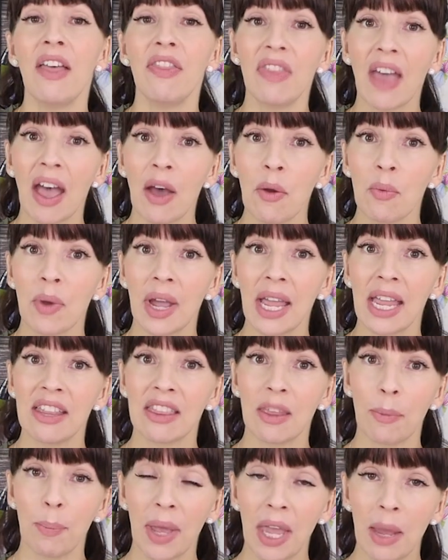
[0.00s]
That way,
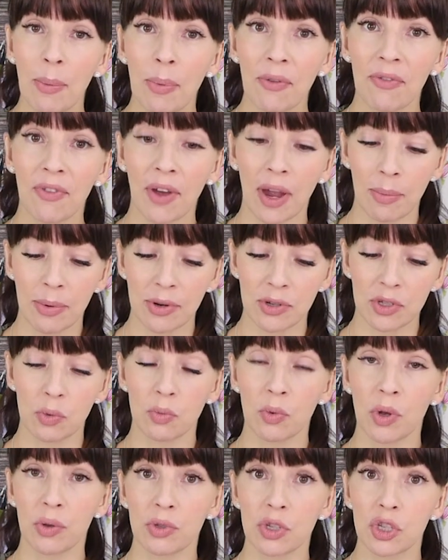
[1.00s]
the paper fibers
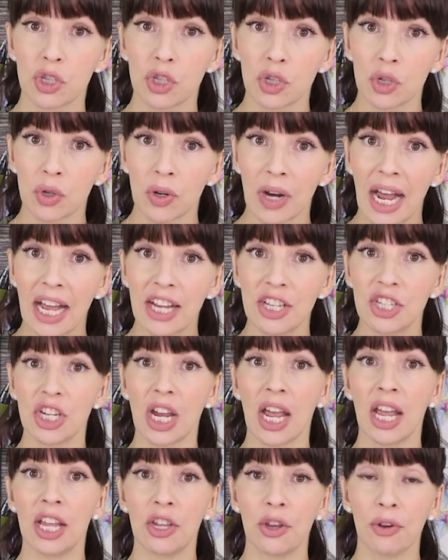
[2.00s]
won't scratch
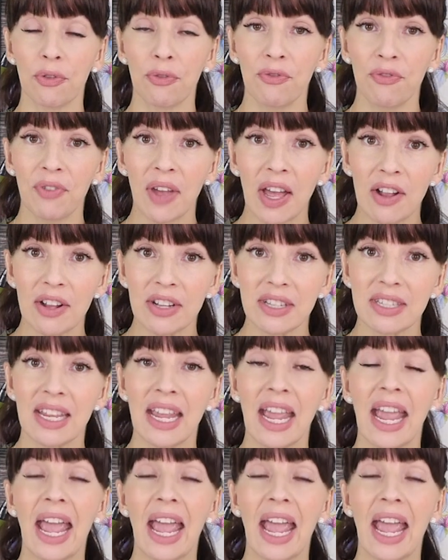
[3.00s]
at your felt